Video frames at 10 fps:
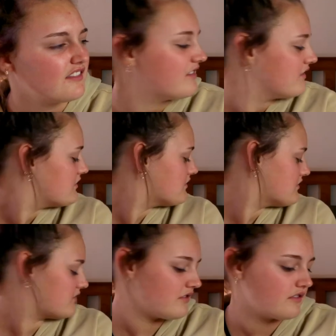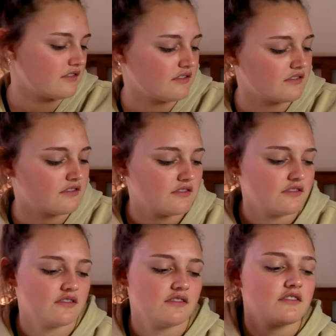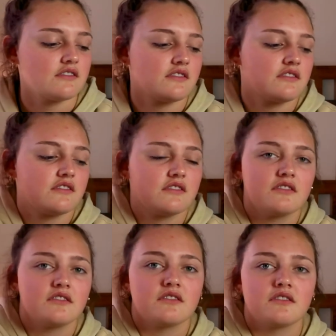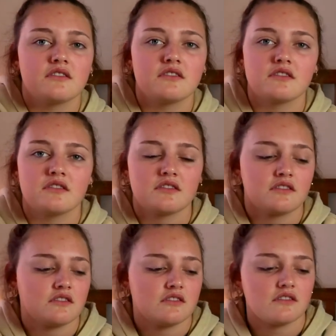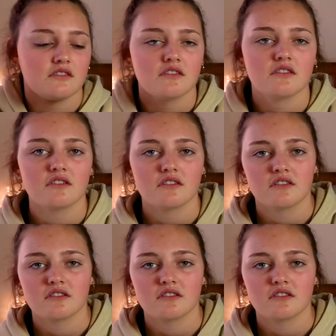(not speaking)